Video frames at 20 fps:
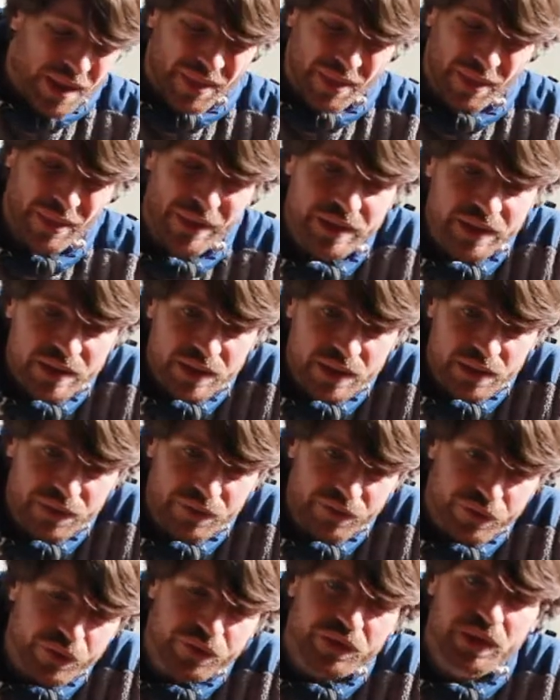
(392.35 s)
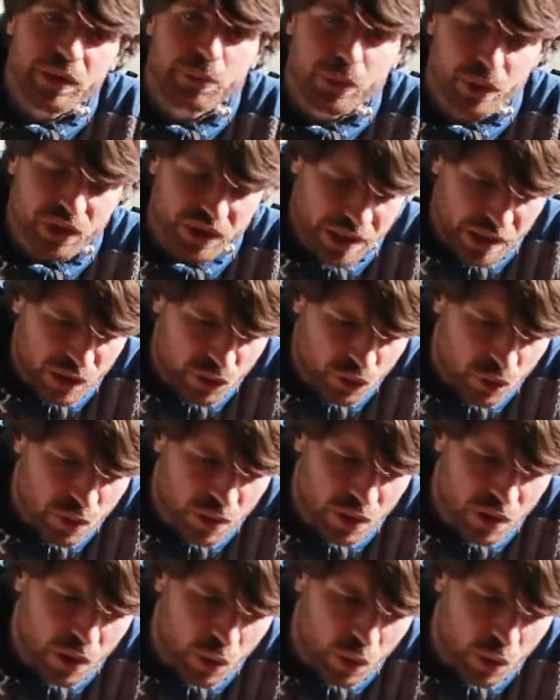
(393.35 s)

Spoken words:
This 15% rule